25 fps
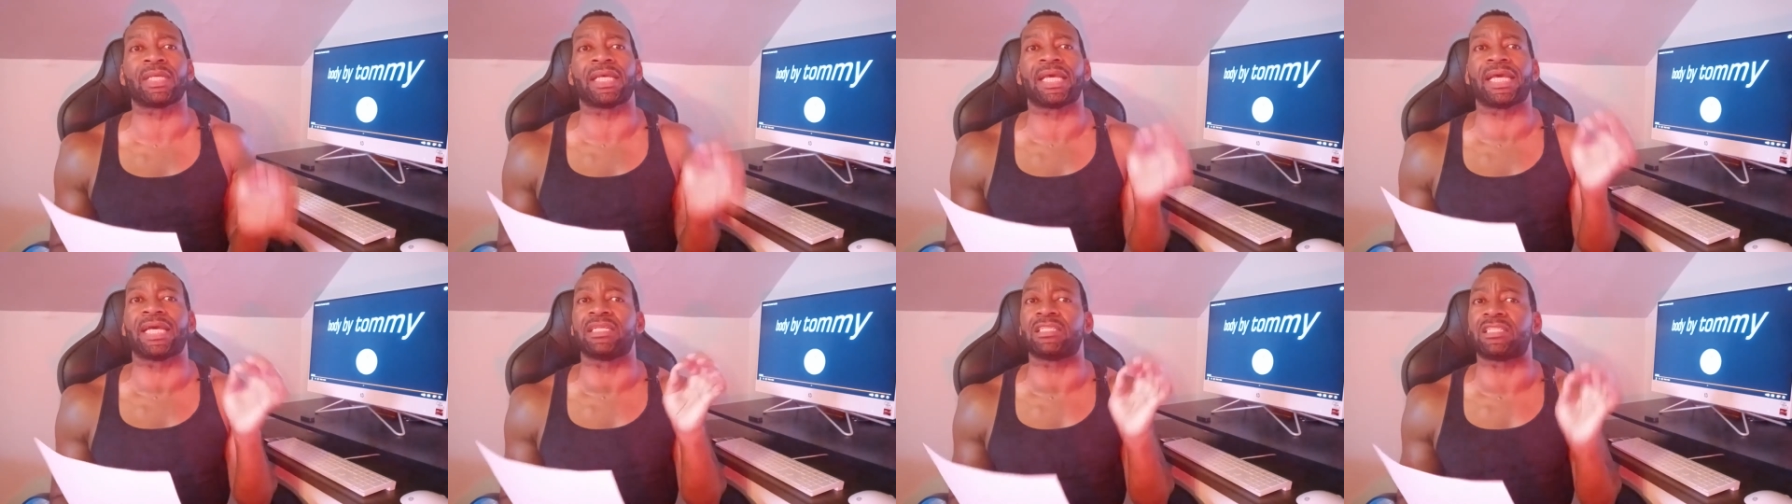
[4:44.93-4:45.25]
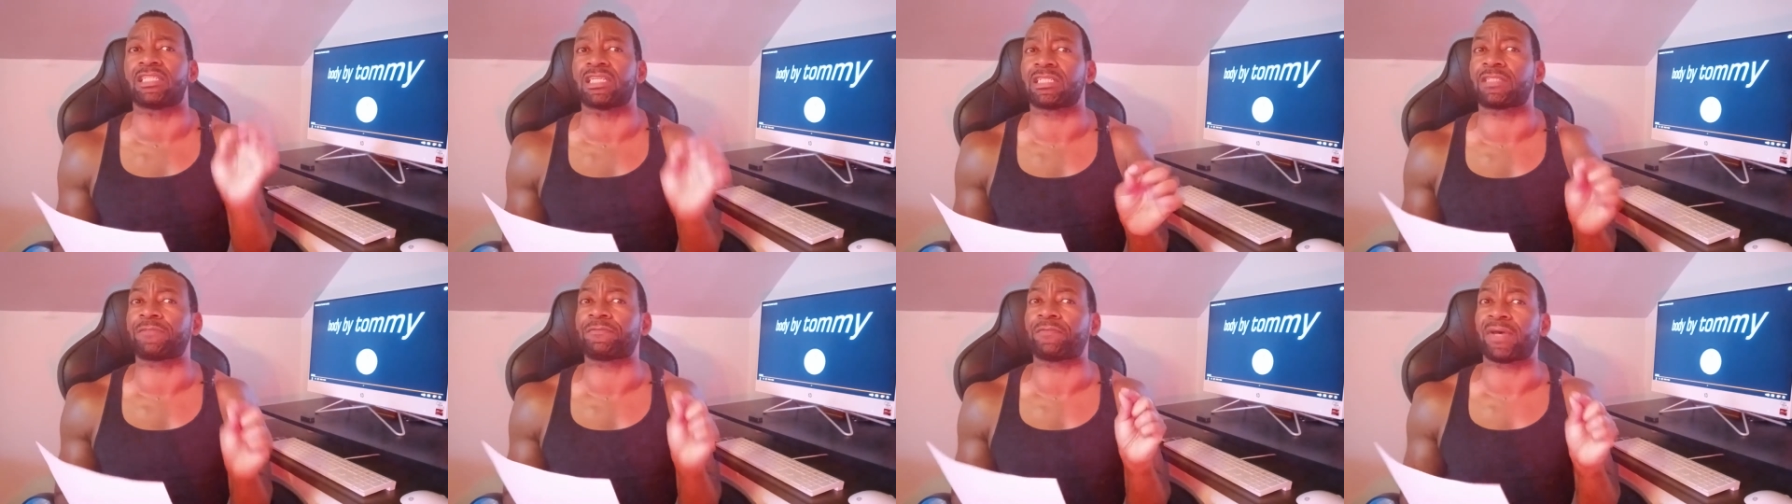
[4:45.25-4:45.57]
And
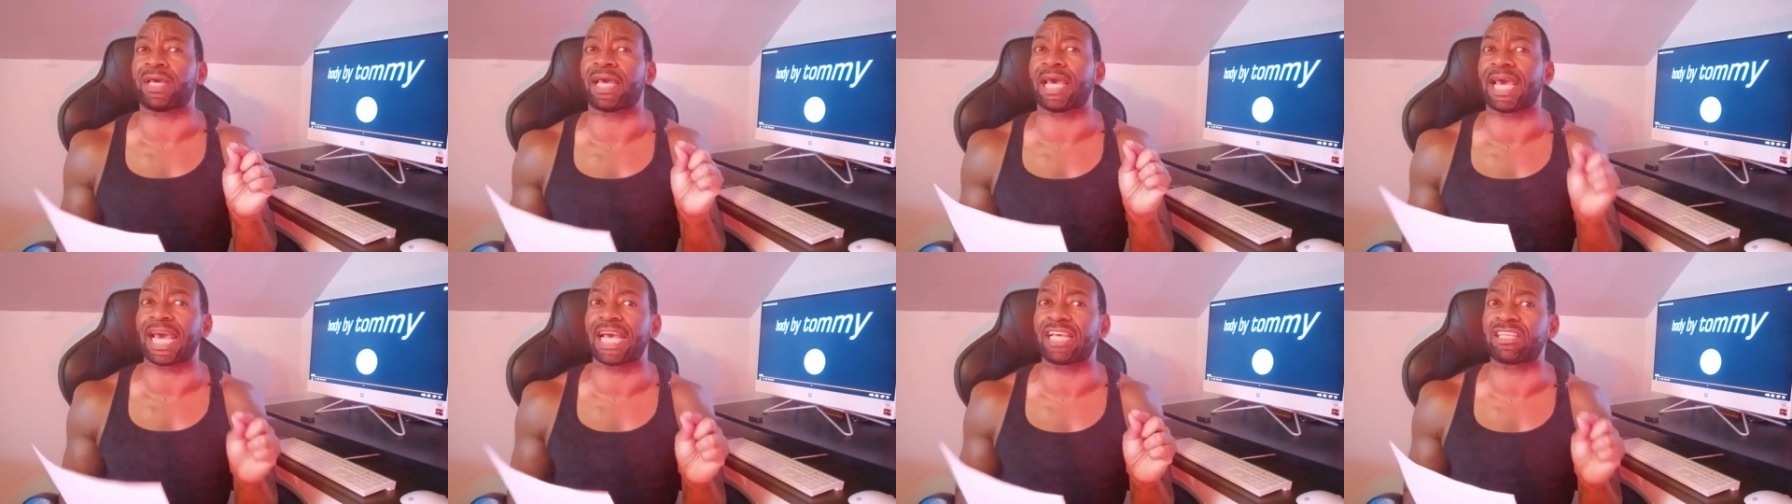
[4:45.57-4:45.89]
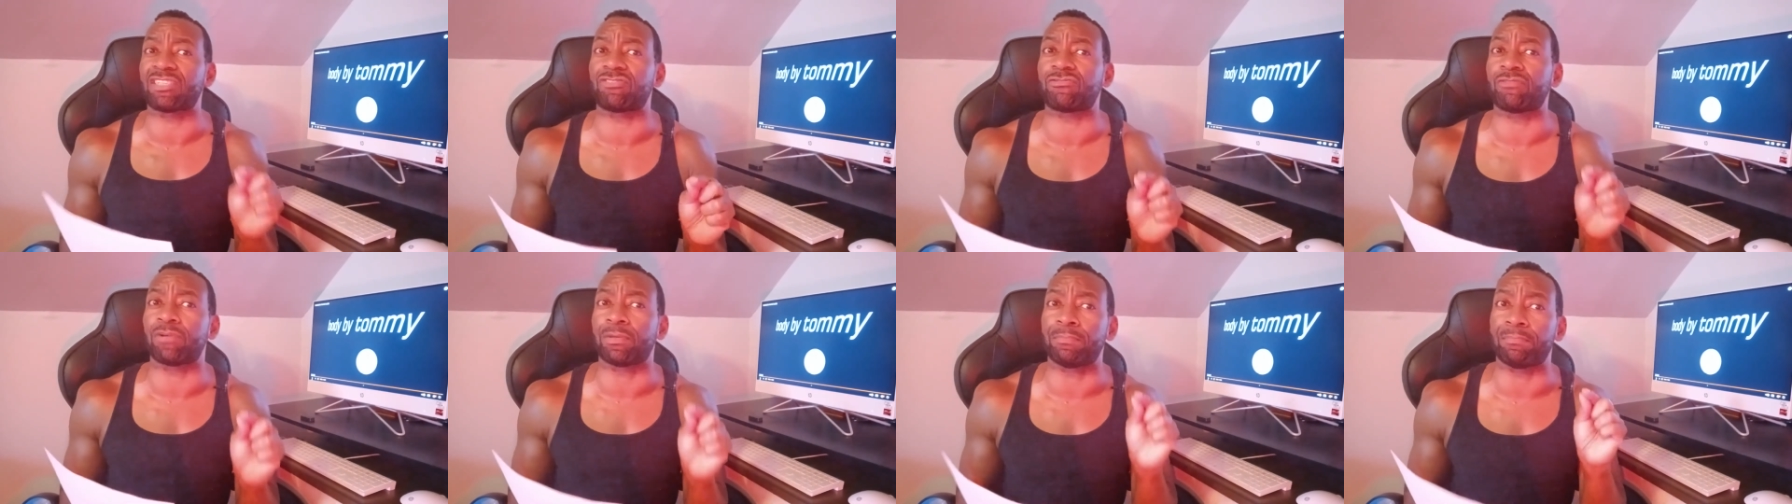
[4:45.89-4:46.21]
just for
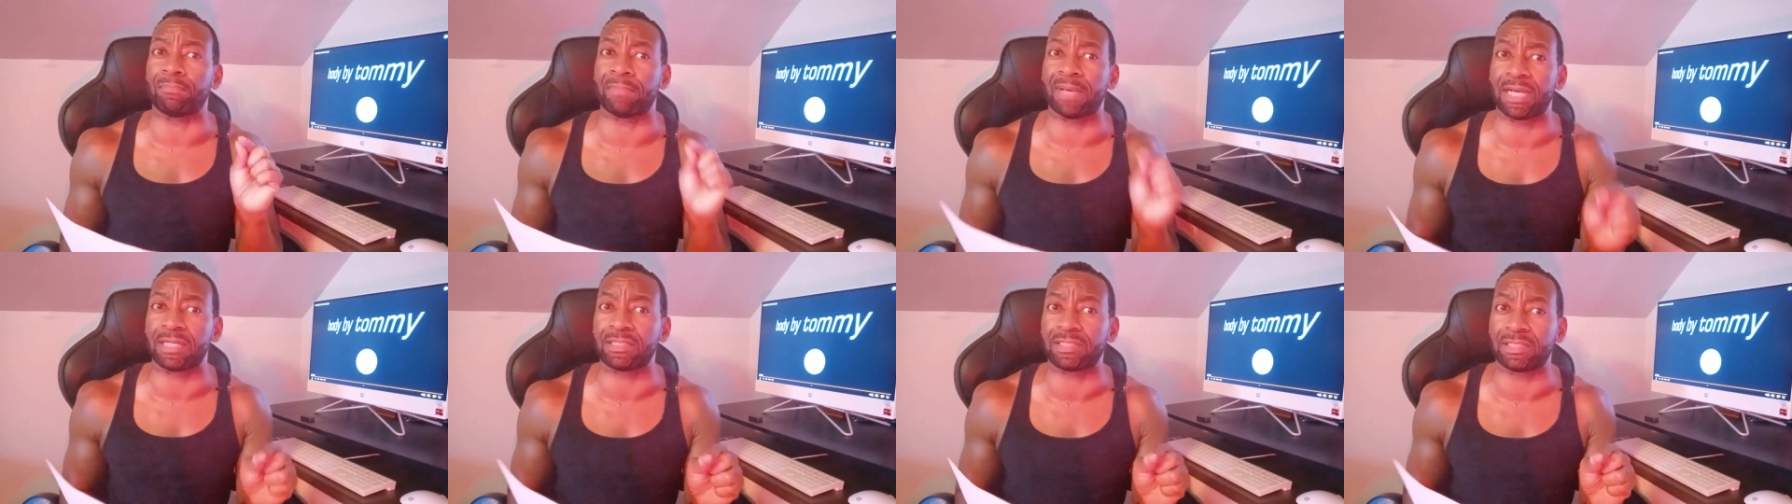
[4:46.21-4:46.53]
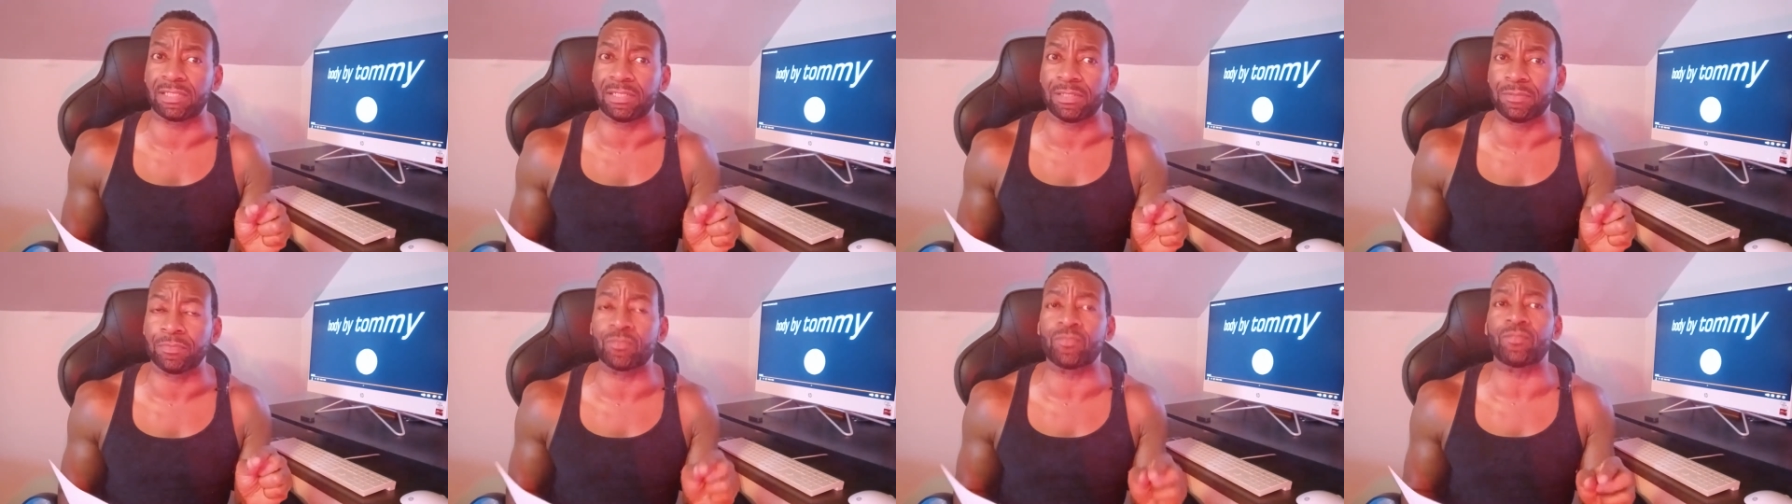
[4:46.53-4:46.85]
extra
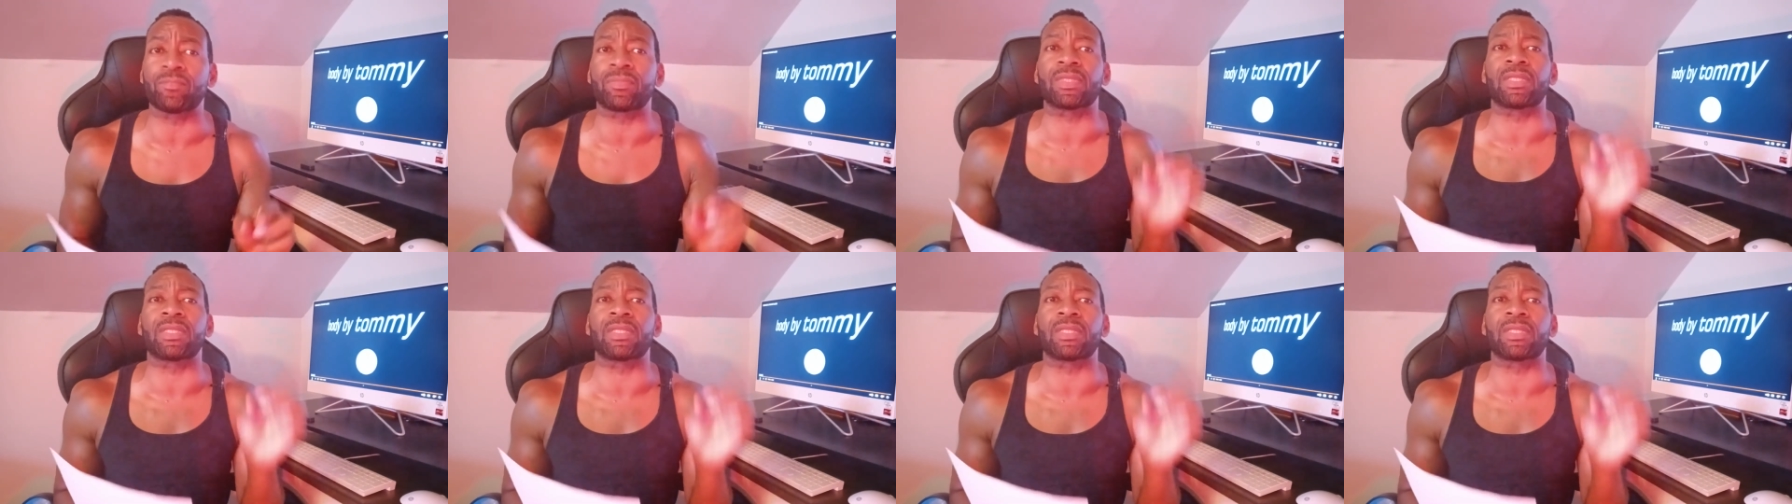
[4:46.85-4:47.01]
measure,